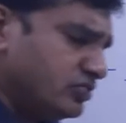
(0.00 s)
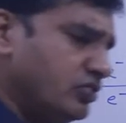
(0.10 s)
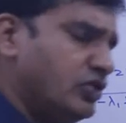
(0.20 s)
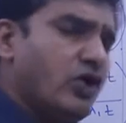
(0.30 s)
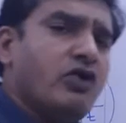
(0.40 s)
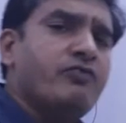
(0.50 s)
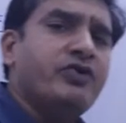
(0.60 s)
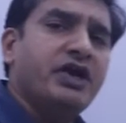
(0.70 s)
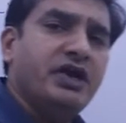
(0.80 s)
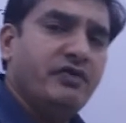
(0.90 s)
to law of
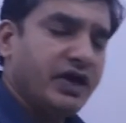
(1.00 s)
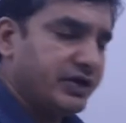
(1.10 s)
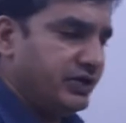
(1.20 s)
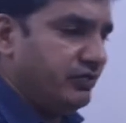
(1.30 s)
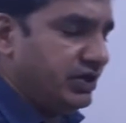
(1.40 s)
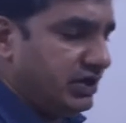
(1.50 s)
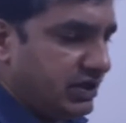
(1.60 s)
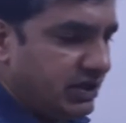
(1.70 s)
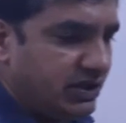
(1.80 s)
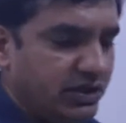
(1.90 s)
radioactive
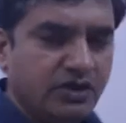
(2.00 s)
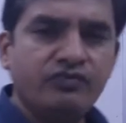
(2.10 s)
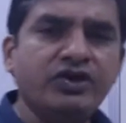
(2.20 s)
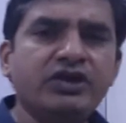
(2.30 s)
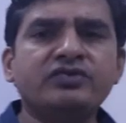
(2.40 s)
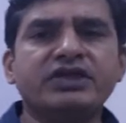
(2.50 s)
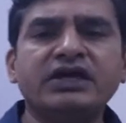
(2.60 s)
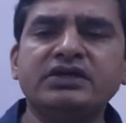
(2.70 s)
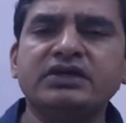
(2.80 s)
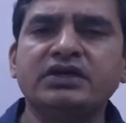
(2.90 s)
decay, we know
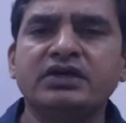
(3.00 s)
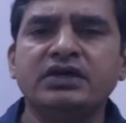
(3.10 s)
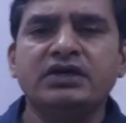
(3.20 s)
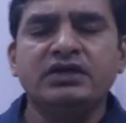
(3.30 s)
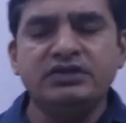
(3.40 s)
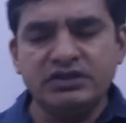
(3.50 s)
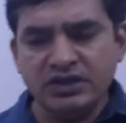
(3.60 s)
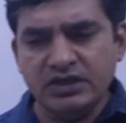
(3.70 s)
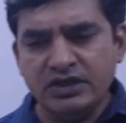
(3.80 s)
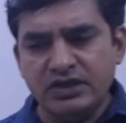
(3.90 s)
that
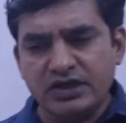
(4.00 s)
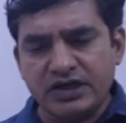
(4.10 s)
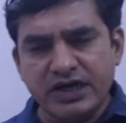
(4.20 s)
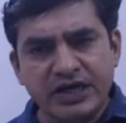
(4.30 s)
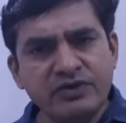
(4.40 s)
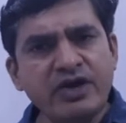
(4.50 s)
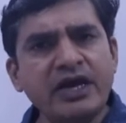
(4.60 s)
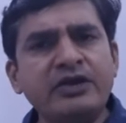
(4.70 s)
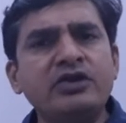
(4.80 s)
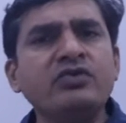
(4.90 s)
the
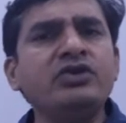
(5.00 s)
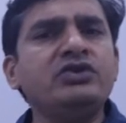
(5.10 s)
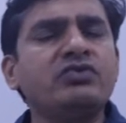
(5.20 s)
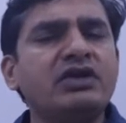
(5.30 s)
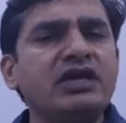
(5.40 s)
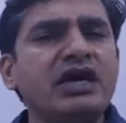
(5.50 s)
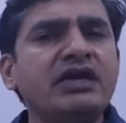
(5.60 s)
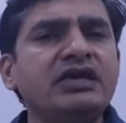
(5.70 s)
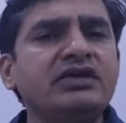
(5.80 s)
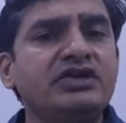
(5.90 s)
radioactive
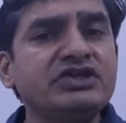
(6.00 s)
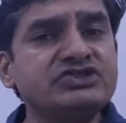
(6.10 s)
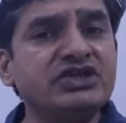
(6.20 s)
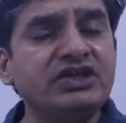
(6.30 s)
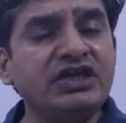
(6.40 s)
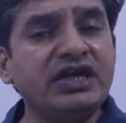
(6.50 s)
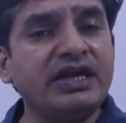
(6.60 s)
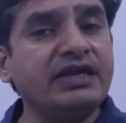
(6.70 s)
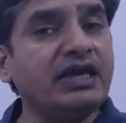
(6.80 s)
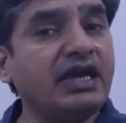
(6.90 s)
nuclei
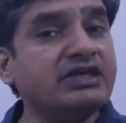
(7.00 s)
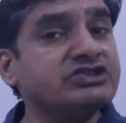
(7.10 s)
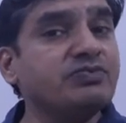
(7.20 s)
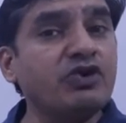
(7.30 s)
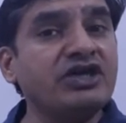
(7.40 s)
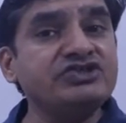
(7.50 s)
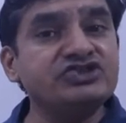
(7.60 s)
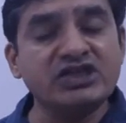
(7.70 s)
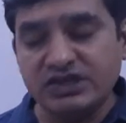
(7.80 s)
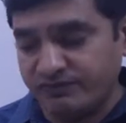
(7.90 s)
disintegrate
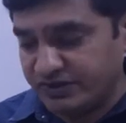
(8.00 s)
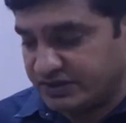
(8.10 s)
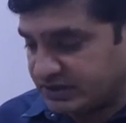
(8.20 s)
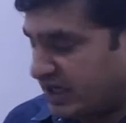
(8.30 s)
exponentially with the